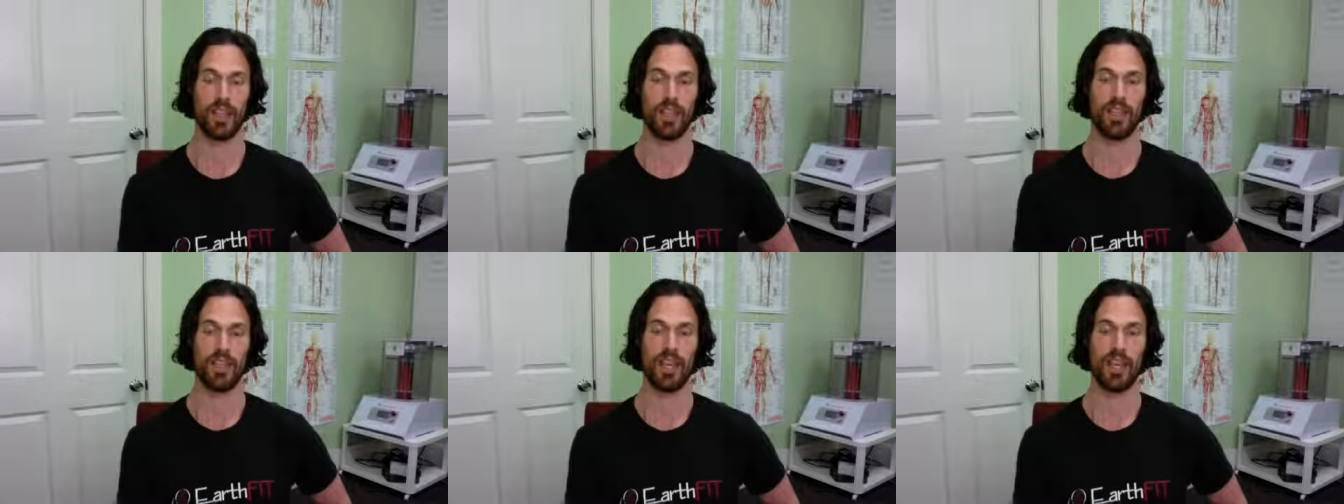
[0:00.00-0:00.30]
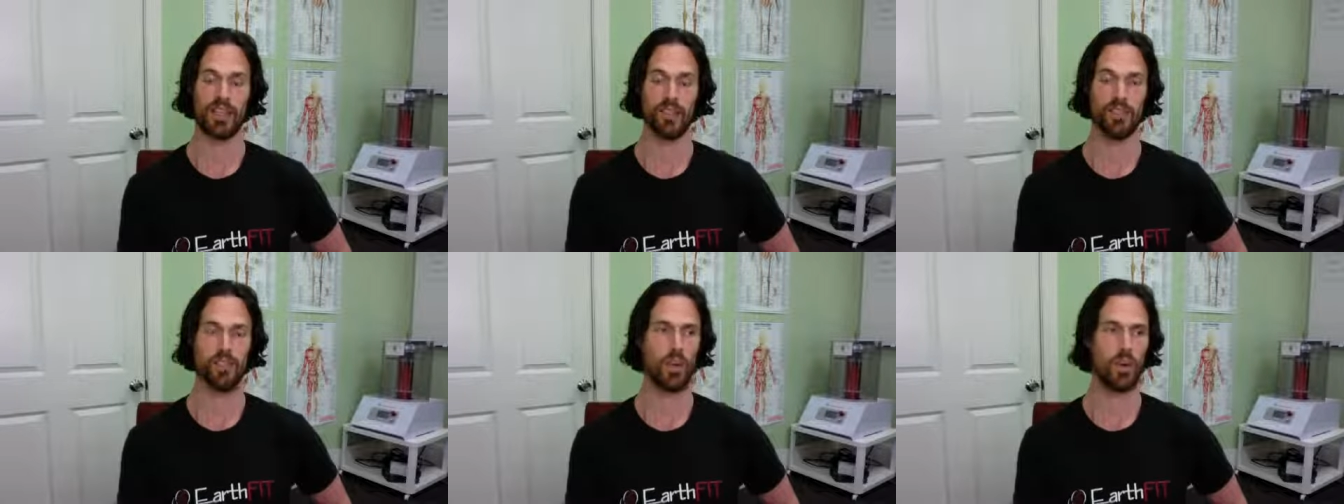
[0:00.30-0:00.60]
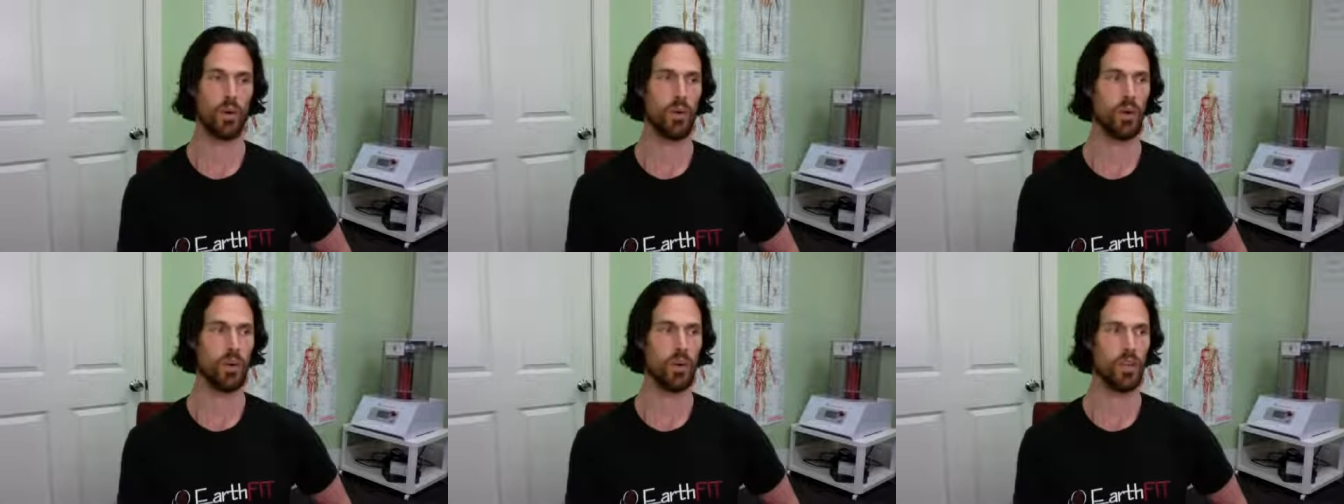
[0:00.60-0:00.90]
Yeah.
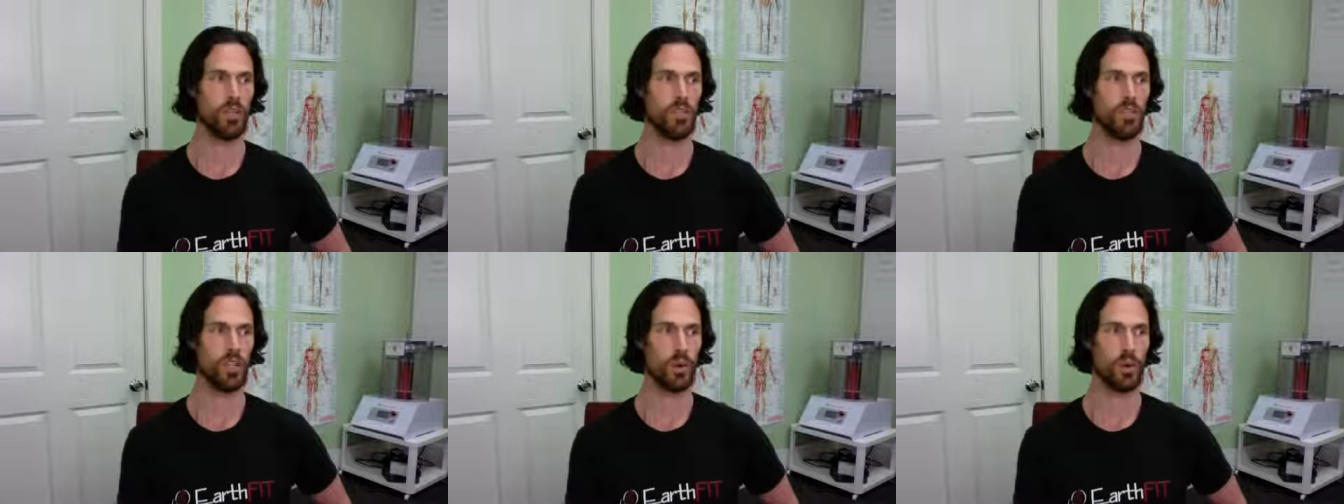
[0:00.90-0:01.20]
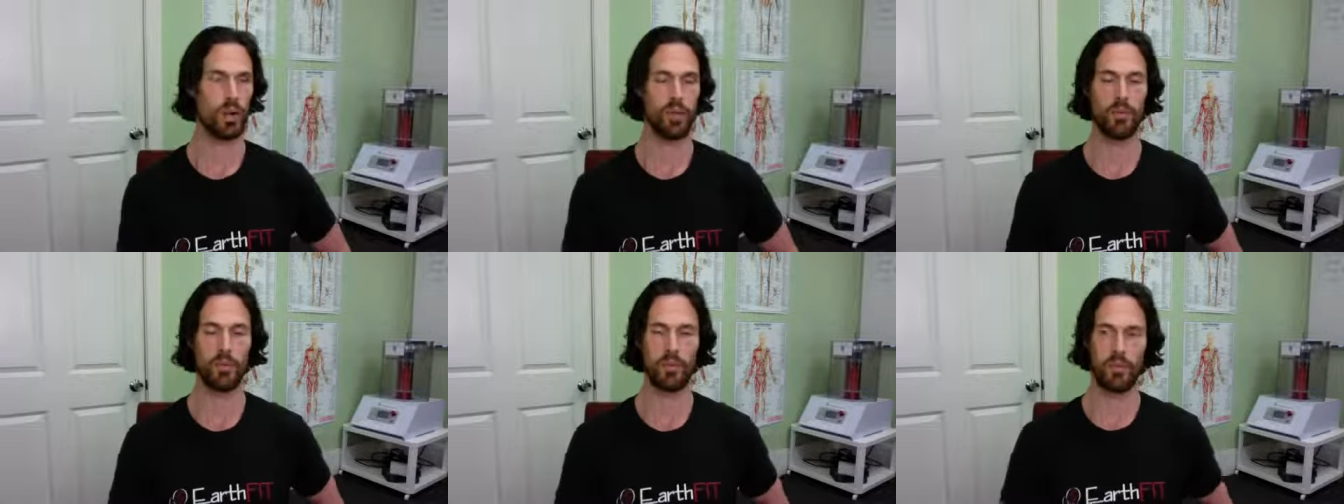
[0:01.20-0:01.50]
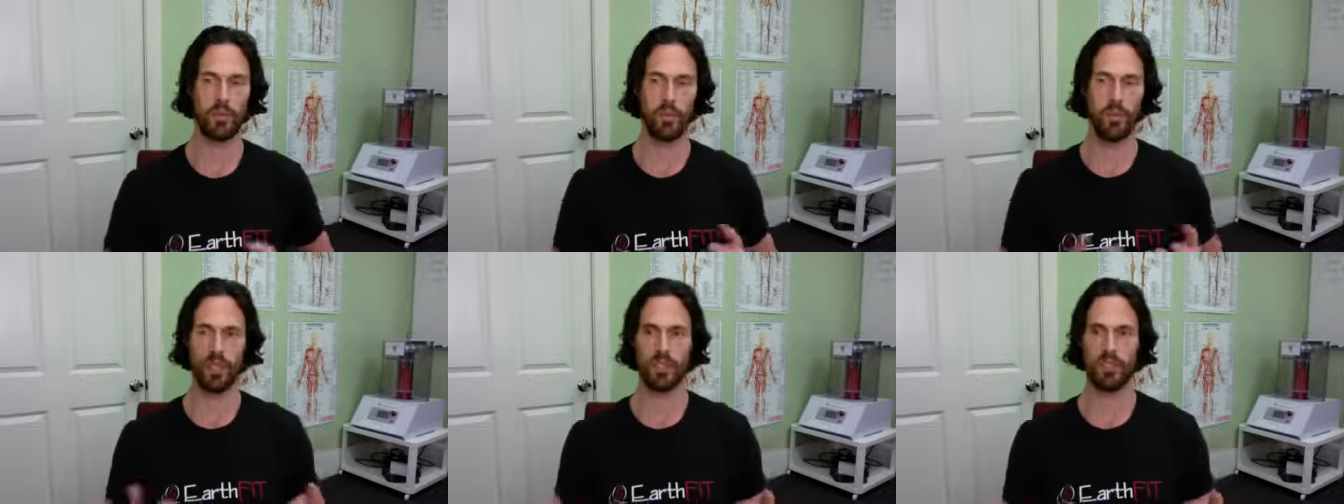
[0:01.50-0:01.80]
So
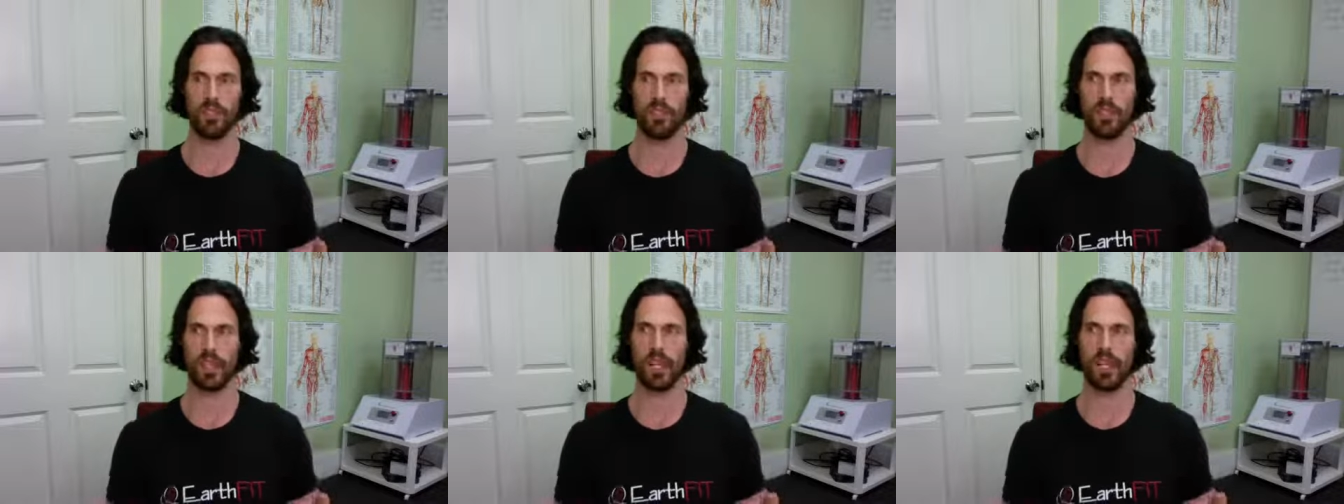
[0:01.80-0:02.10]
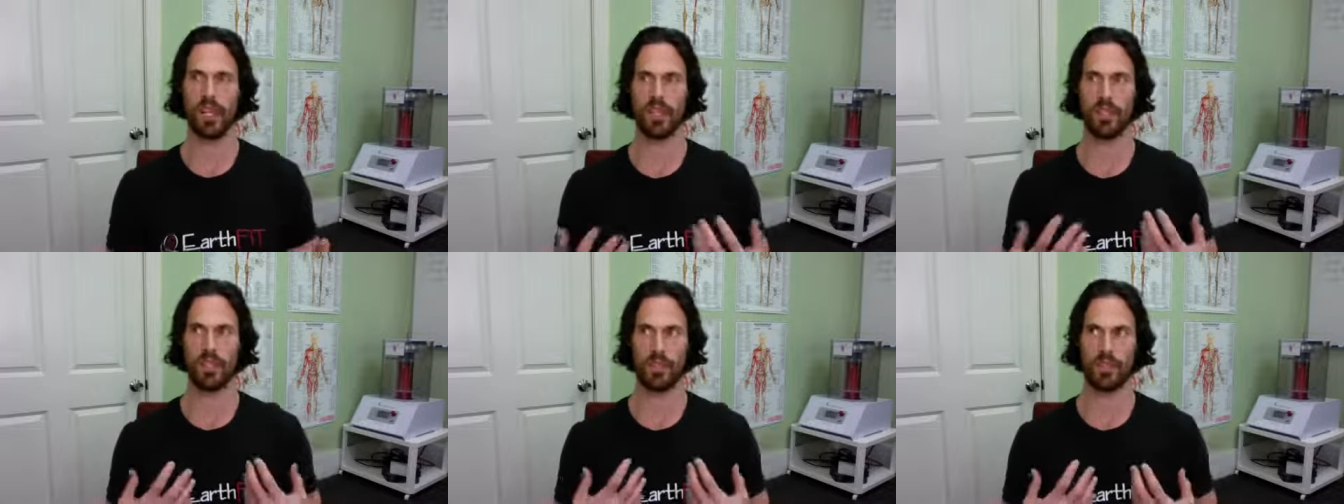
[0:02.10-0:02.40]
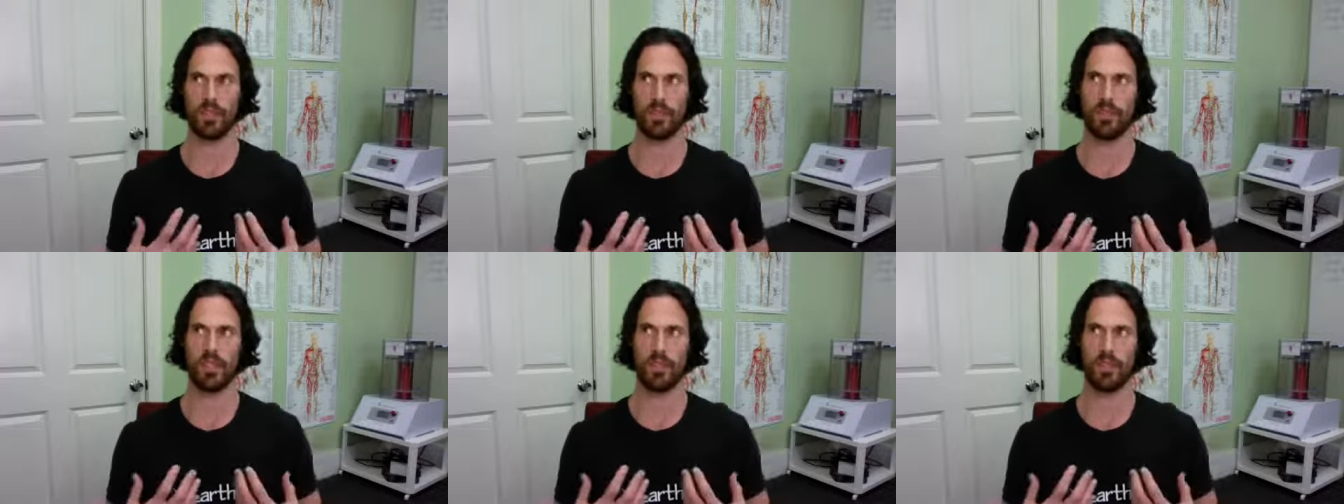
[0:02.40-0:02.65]
what you're saying